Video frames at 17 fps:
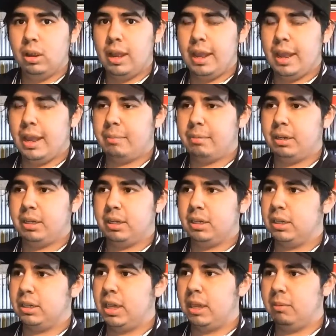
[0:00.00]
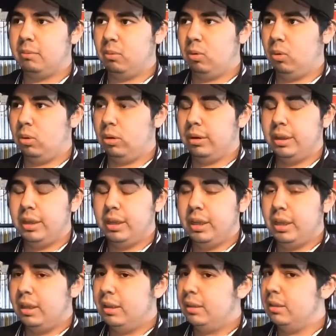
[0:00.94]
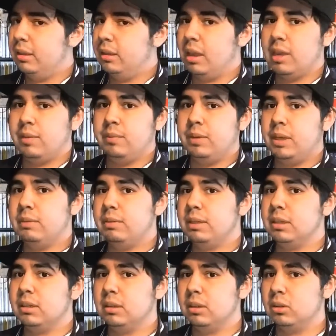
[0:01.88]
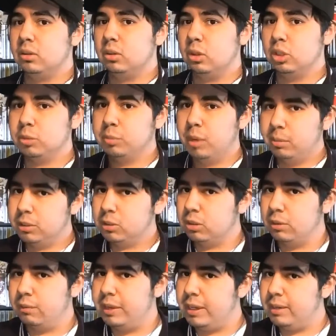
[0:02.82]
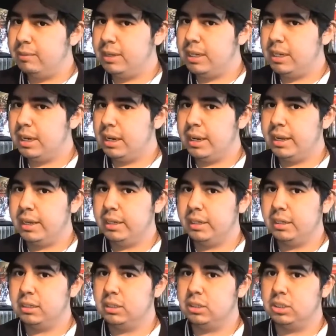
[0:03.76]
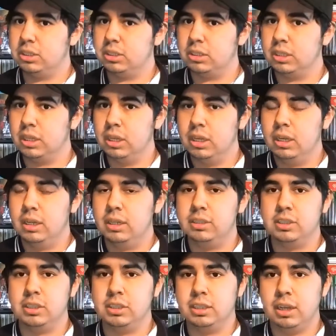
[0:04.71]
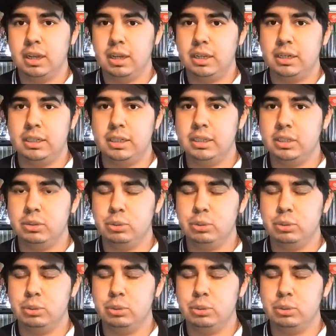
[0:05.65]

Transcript: happening in a game, or hey, Vivi, those moments with Vivi and just Zidane,